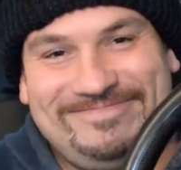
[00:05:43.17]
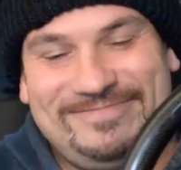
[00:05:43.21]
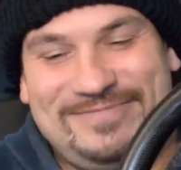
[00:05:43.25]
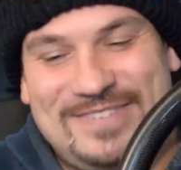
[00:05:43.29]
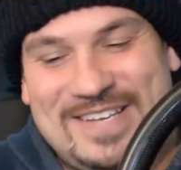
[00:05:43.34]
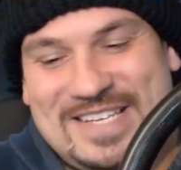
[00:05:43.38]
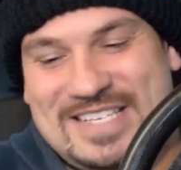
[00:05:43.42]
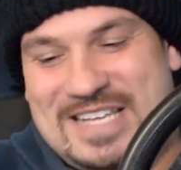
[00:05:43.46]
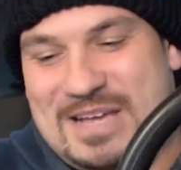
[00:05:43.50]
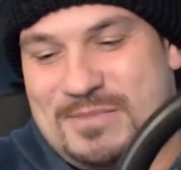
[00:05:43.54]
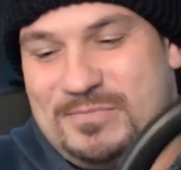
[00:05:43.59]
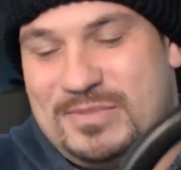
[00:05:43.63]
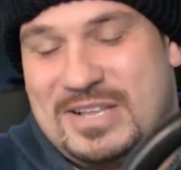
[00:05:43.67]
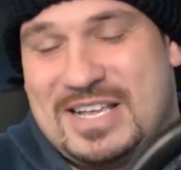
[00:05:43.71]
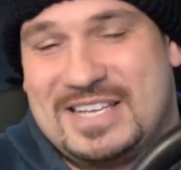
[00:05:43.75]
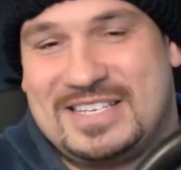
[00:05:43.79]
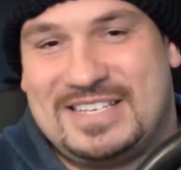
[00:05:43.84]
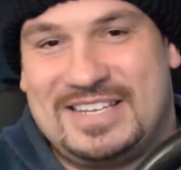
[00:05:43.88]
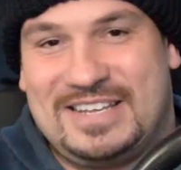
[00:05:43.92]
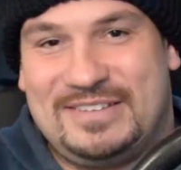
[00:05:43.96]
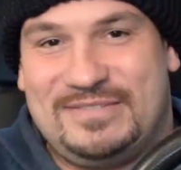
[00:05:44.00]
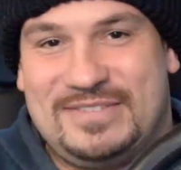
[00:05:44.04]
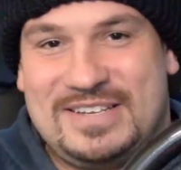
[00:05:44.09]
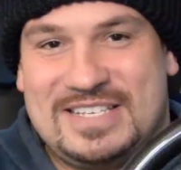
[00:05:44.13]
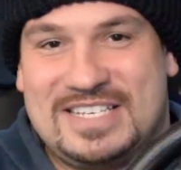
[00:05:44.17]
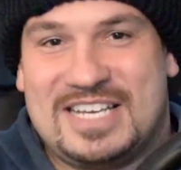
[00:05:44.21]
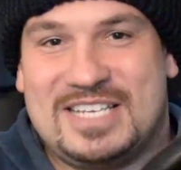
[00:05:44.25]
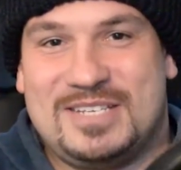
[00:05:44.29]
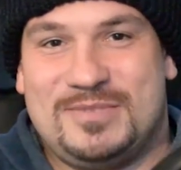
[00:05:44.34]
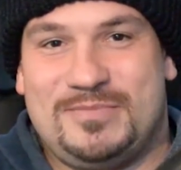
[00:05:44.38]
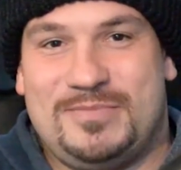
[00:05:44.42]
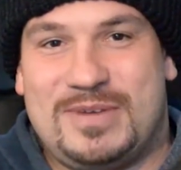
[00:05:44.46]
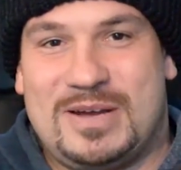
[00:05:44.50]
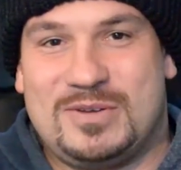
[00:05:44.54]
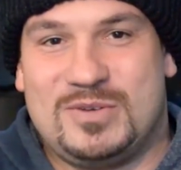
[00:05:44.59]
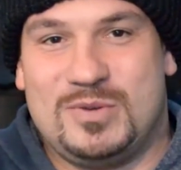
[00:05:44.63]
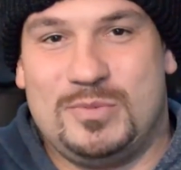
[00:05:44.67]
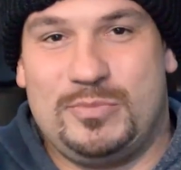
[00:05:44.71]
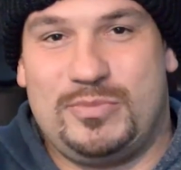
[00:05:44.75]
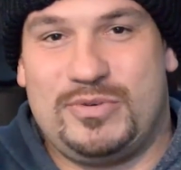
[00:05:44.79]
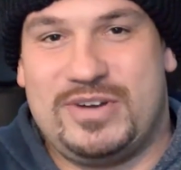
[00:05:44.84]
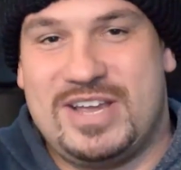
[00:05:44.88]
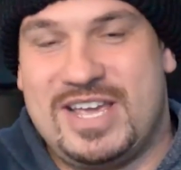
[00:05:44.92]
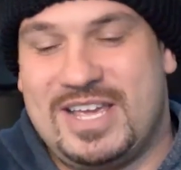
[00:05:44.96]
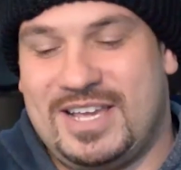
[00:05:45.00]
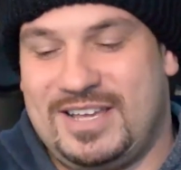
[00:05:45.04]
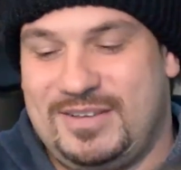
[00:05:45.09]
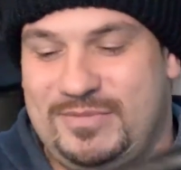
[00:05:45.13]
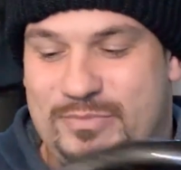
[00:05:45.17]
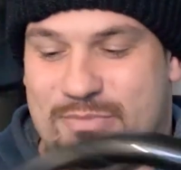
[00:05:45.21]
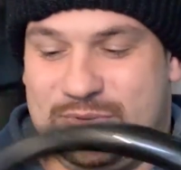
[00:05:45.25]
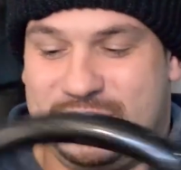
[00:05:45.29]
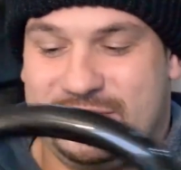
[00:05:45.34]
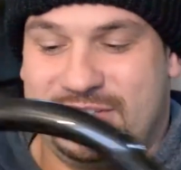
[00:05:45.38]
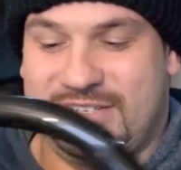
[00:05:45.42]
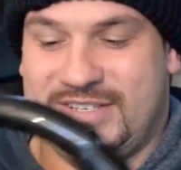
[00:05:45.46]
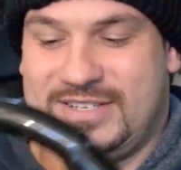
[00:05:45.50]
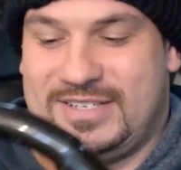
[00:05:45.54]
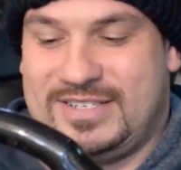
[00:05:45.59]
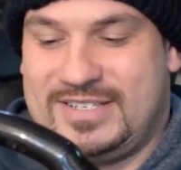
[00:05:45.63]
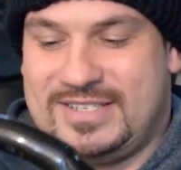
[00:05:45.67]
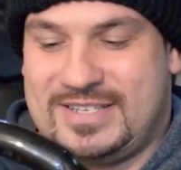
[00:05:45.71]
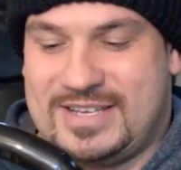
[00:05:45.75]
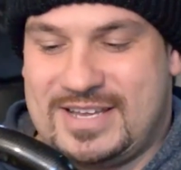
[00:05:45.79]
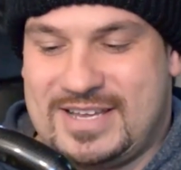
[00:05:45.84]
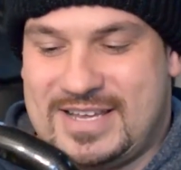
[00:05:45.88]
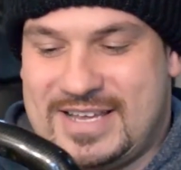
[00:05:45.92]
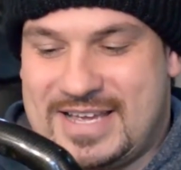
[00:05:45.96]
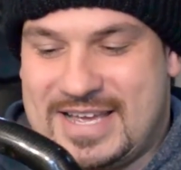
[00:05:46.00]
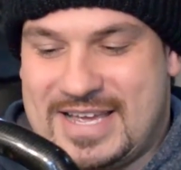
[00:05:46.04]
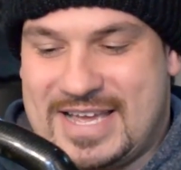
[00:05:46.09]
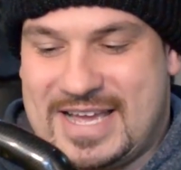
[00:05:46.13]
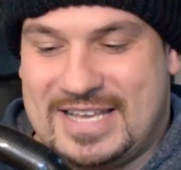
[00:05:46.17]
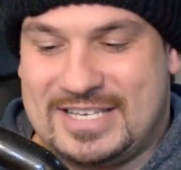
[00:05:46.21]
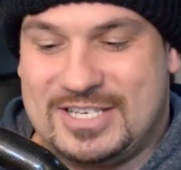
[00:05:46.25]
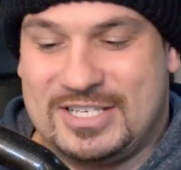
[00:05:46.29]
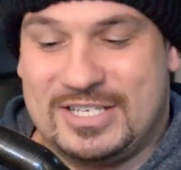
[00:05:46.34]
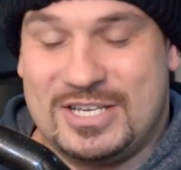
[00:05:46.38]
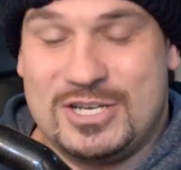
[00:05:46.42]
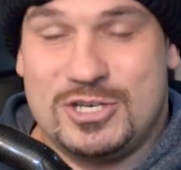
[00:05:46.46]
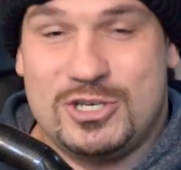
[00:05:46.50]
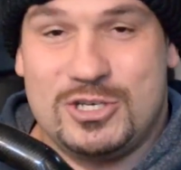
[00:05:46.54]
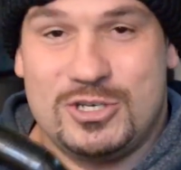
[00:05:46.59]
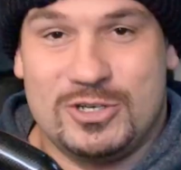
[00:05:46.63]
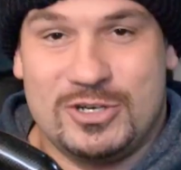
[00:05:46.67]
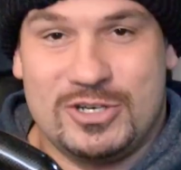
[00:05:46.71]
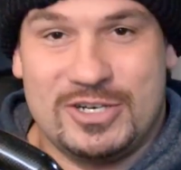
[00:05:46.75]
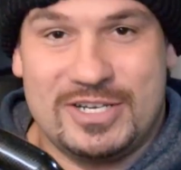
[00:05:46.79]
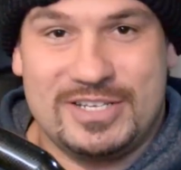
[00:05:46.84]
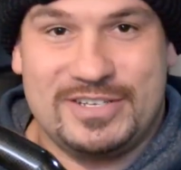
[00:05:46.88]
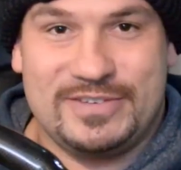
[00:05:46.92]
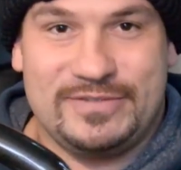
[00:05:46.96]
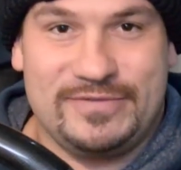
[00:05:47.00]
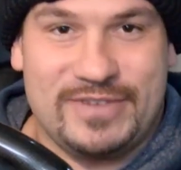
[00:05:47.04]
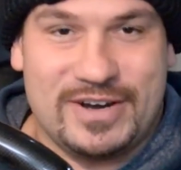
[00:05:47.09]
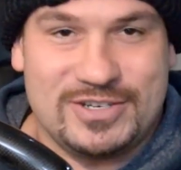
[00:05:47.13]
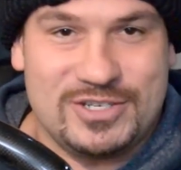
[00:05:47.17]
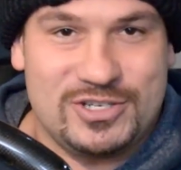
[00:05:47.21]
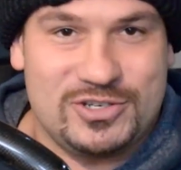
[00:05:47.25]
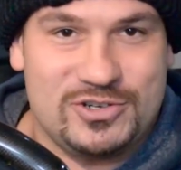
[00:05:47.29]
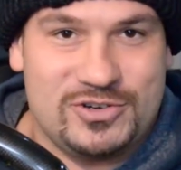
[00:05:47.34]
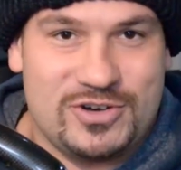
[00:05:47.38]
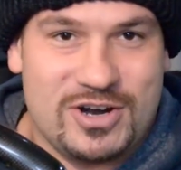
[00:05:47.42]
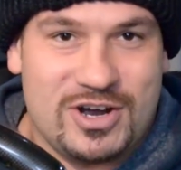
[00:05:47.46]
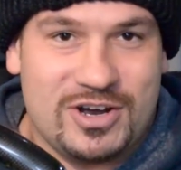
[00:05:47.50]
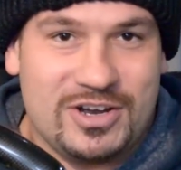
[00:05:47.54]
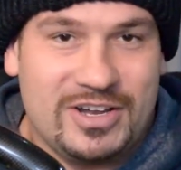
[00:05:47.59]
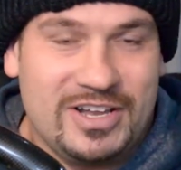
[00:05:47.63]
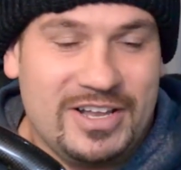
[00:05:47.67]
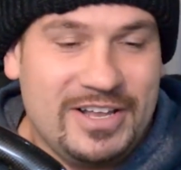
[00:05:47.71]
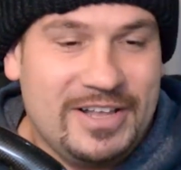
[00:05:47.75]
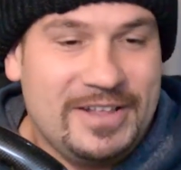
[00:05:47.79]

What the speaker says: Feels like plastic, feels like it's about to break, but actually showed it's very strong.